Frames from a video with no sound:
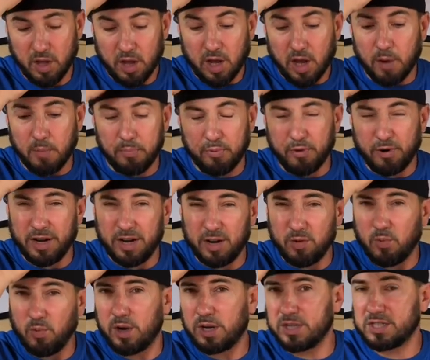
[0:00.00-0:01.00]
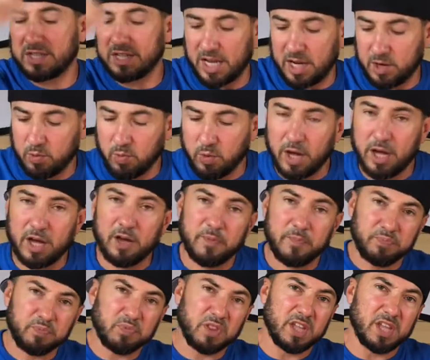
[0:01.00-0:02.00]
A breeder once said, well,
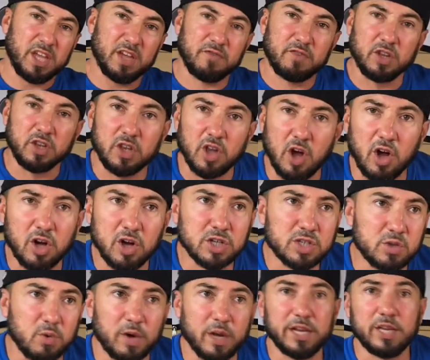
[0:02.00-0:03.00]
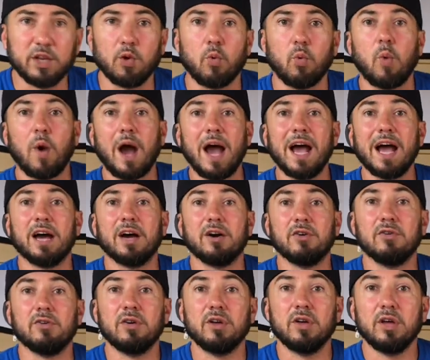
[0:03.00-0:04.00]
if the dogs were in the
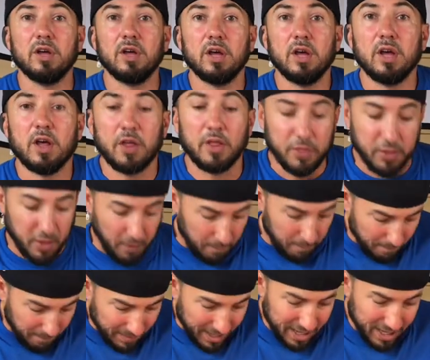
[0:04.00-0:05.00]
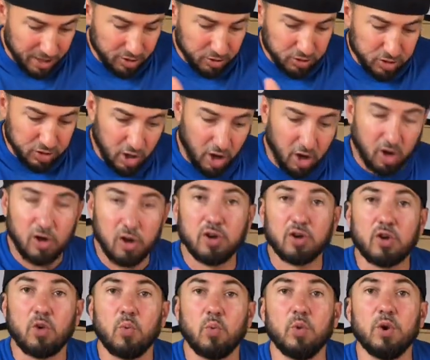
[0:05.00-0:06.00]
wild, the male dog
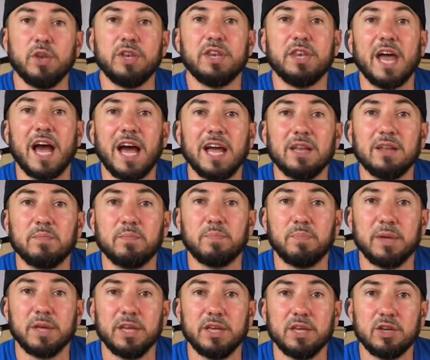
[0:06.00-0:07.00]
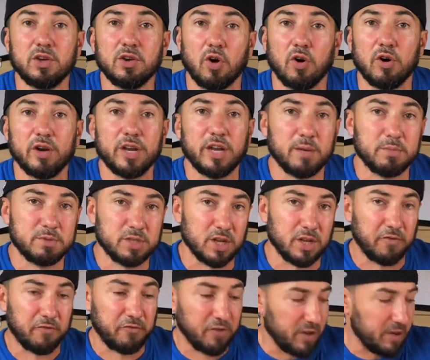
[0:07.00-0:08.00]
would not be going up to the
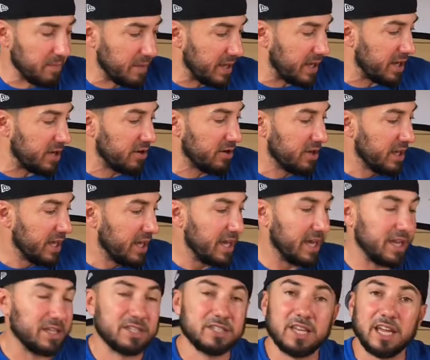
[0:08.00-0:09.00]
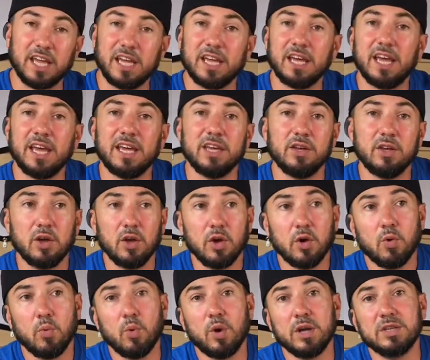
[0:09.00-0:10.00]
female and saying, hey,
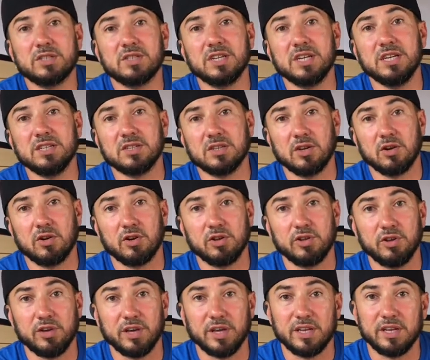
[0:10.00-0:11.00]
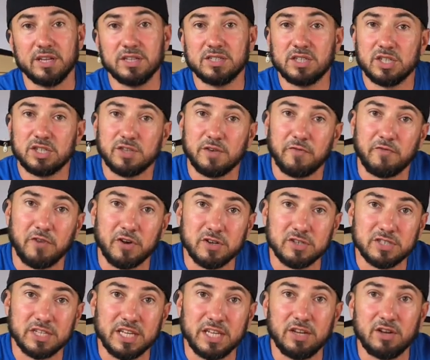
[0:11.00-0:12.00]
what season are you in? Is it your
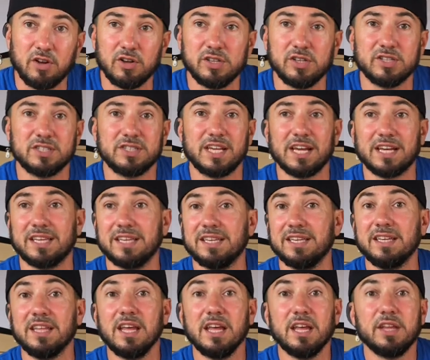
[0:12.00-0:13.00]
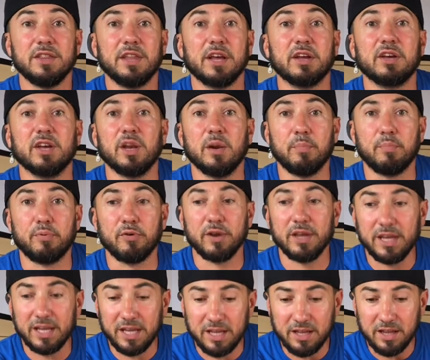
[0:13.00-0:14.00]
first heat or your second heat? They're gonna
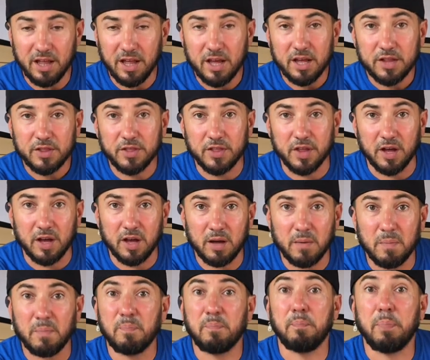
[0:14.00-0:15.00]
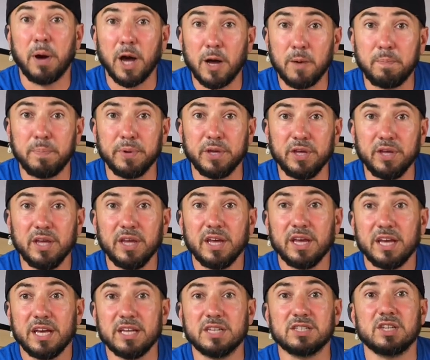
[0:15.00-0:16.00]
breed, the puppy
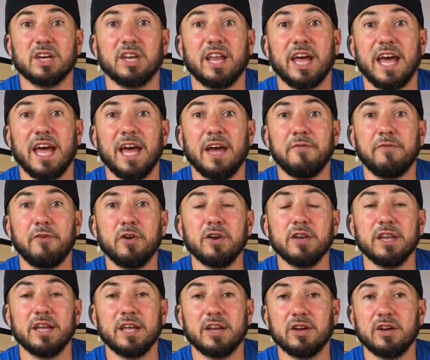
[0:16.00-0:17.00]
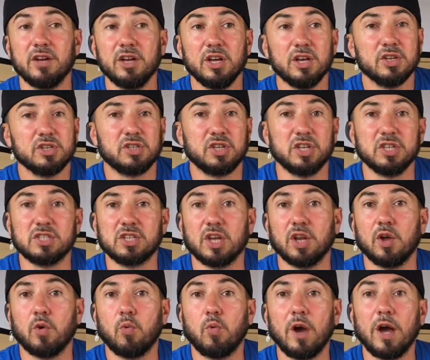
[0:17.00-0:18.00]
is gonna have her litter, she's
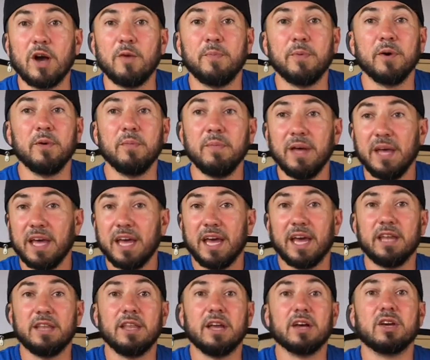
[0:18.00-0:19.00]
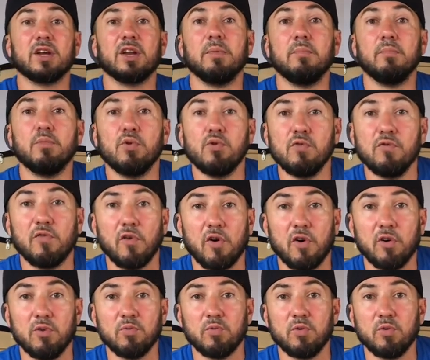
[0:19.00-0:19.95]
gonna welcome, and they're gonna move on